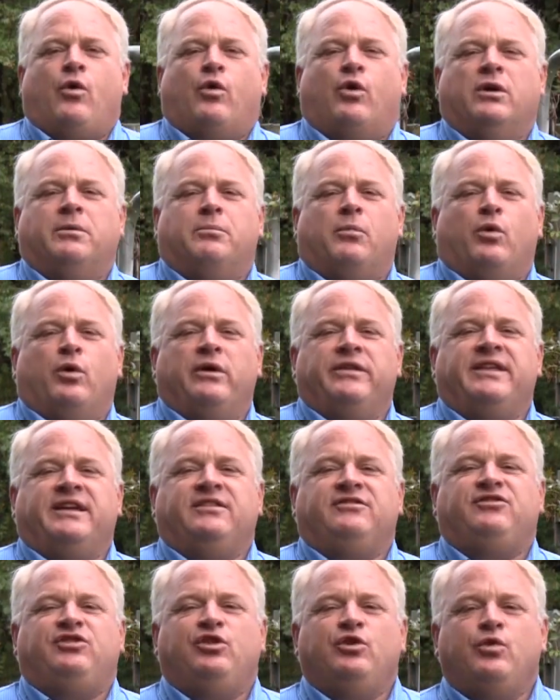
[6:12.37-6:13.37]
or more
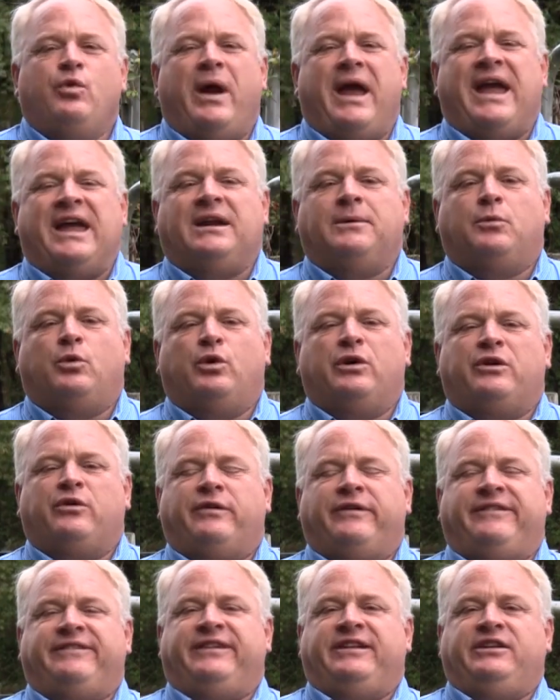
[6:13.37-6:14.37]
than 2 animal
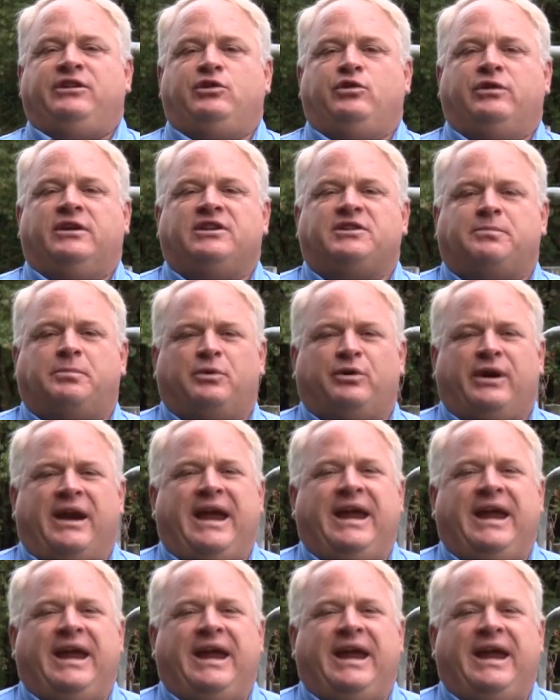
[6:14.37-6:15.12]
equivalent units per